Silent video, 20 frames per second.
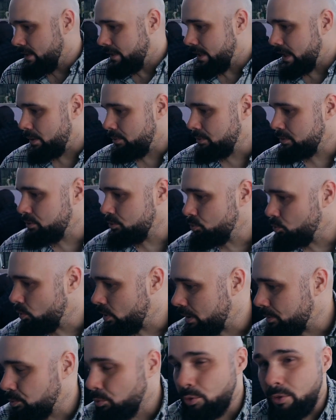Now we'll do
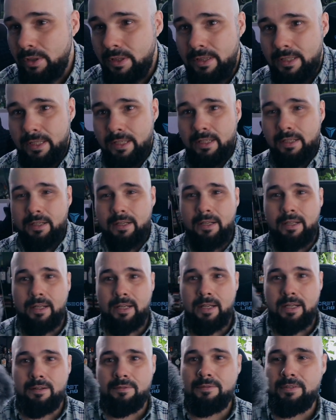one more thing. I
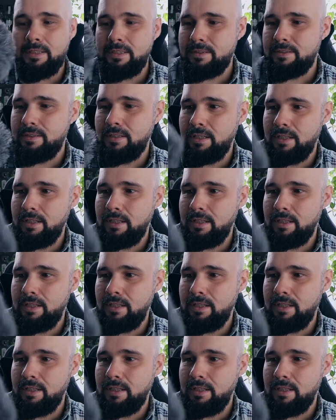have this